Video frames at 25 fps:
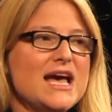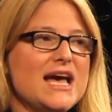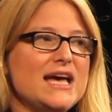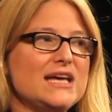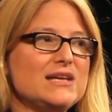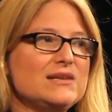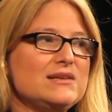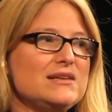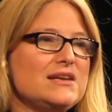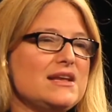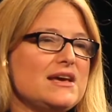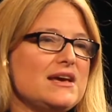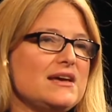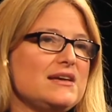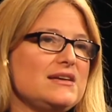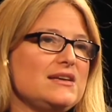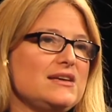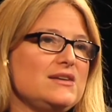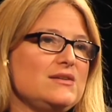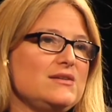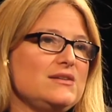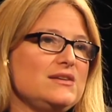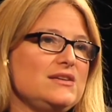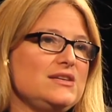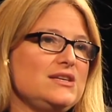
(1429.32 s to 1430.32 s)
And,
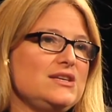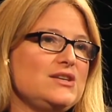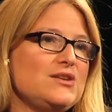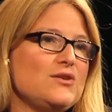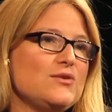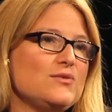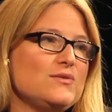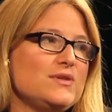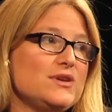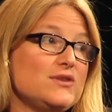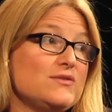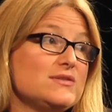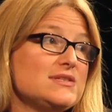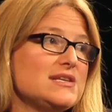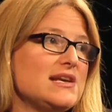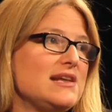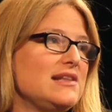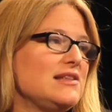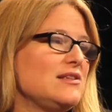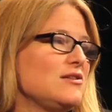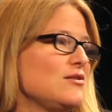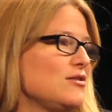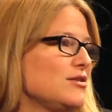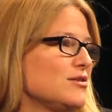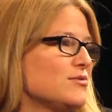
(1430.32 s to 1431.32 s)
you know, there's a
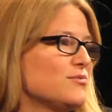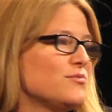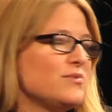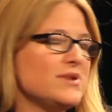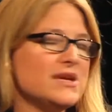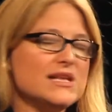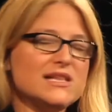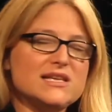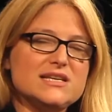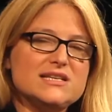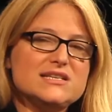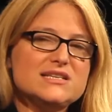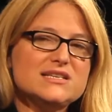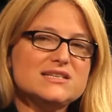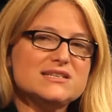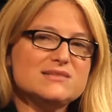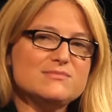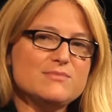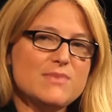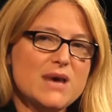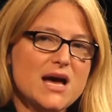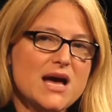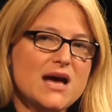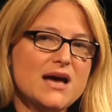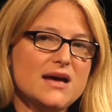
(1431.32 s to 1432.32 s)
lot of really
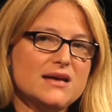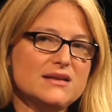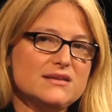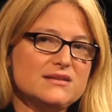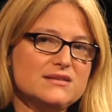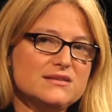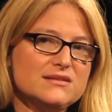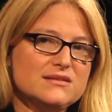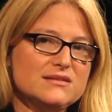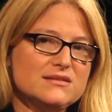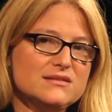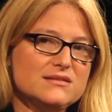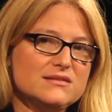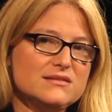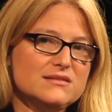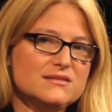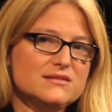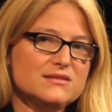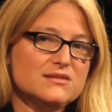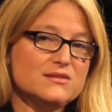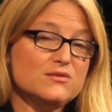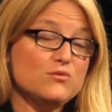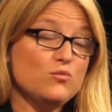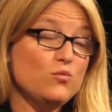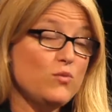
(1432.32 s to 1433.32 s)
smart
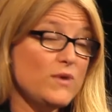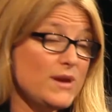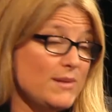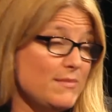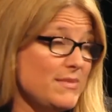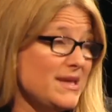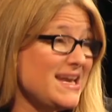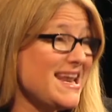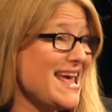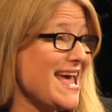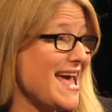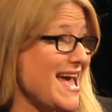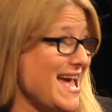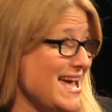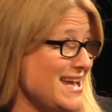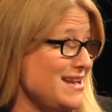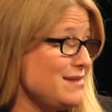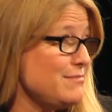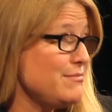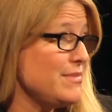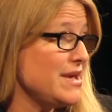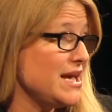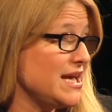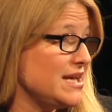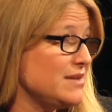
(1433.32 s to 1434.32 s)
women
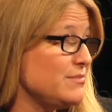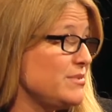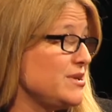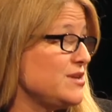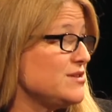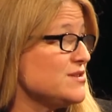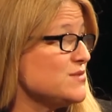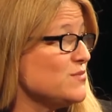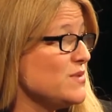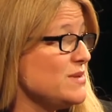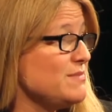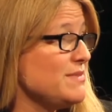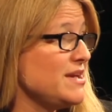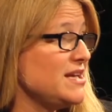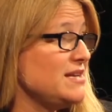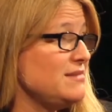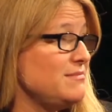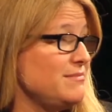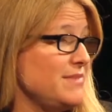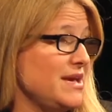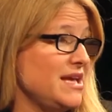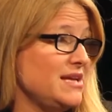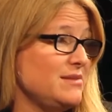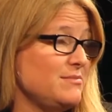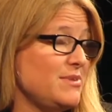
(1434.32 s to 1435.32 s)
and men, because we made
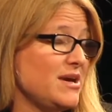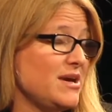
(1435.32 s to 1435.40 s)
men